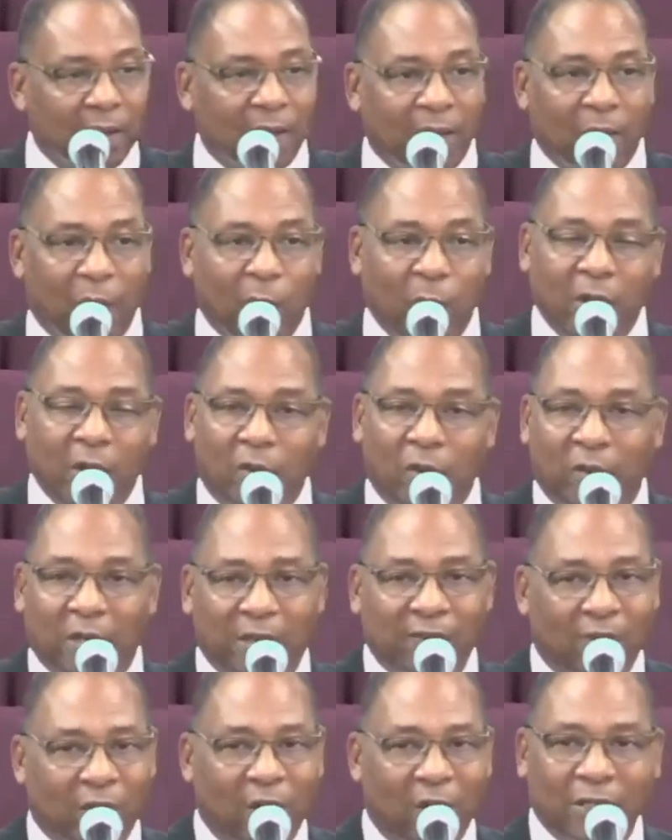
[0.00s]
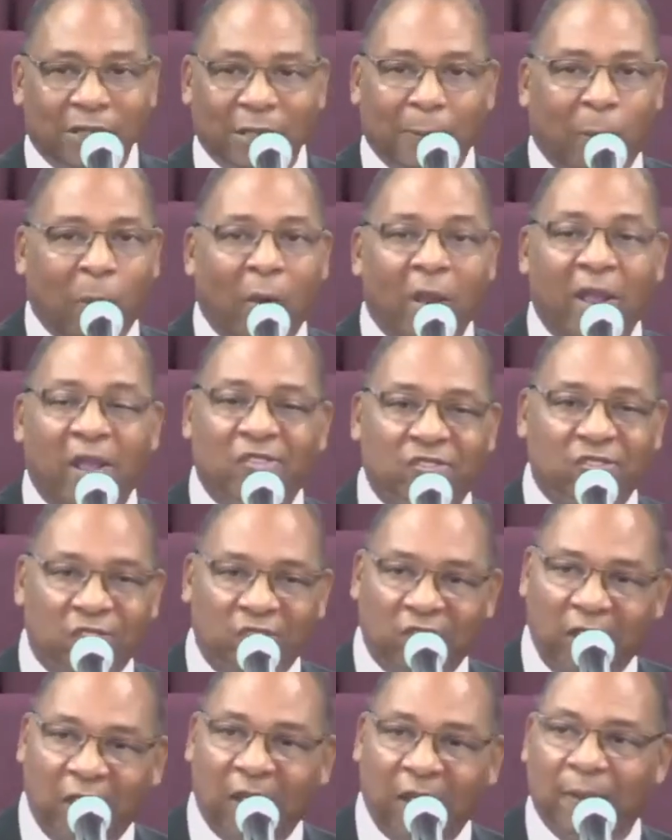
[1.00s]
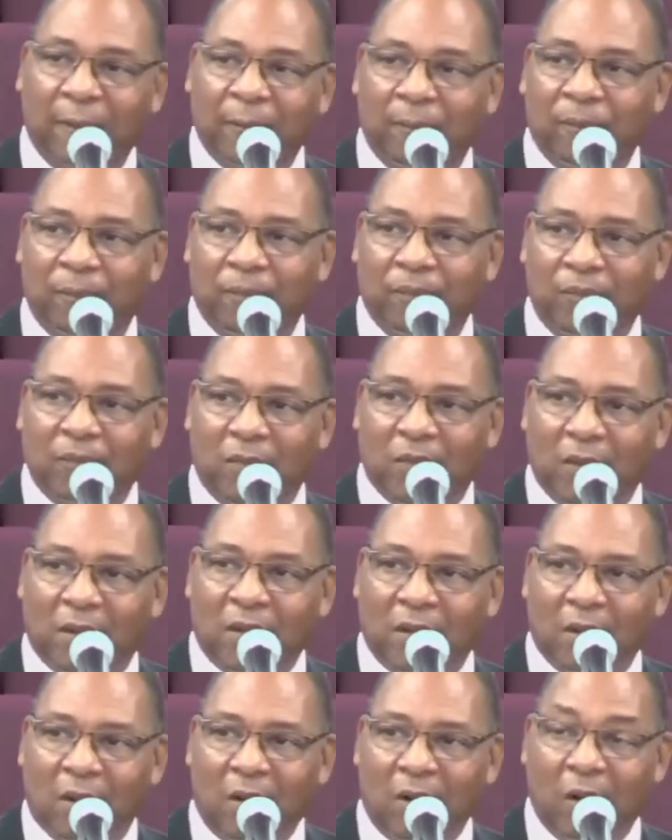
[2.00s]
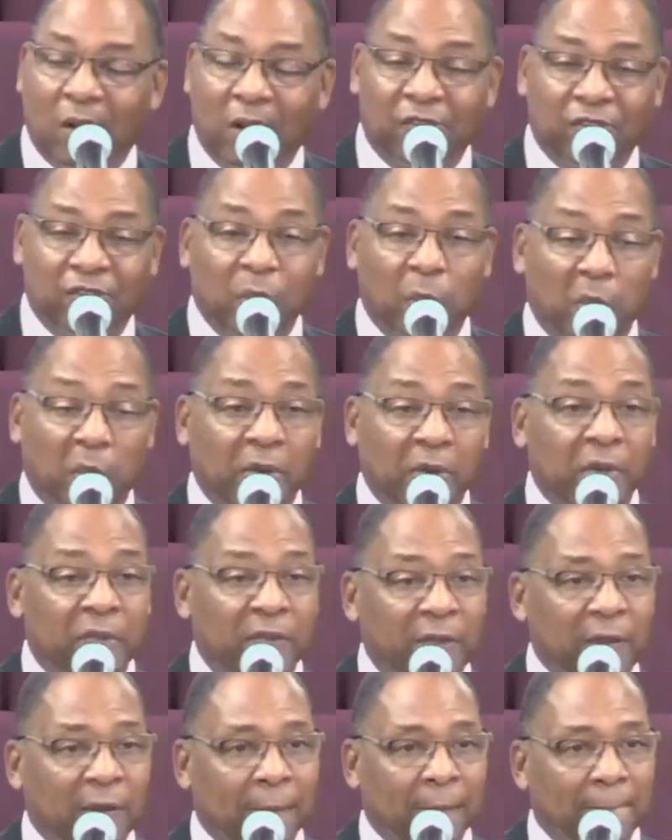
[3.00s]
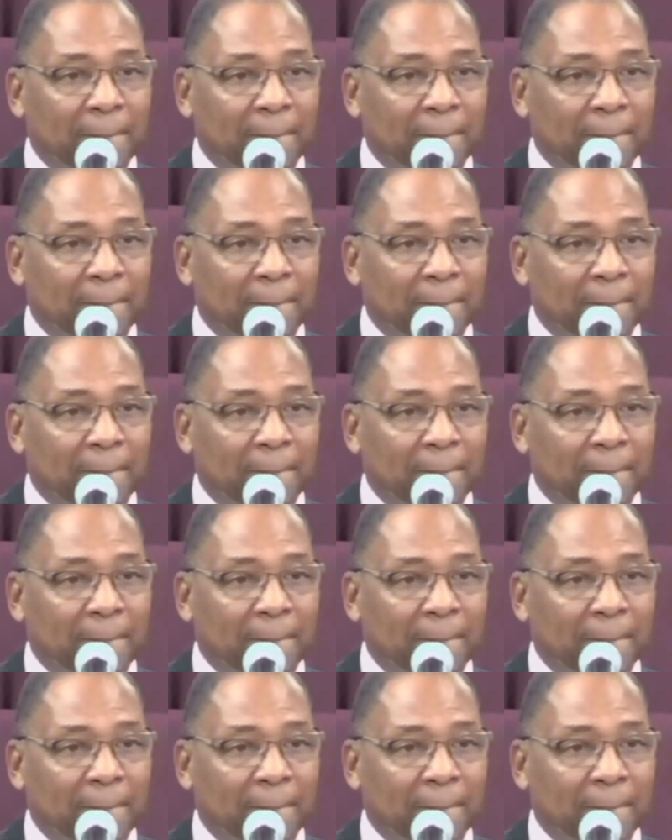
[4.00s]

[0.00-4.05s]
We're going to give God the praise today. Oh, is he worthy?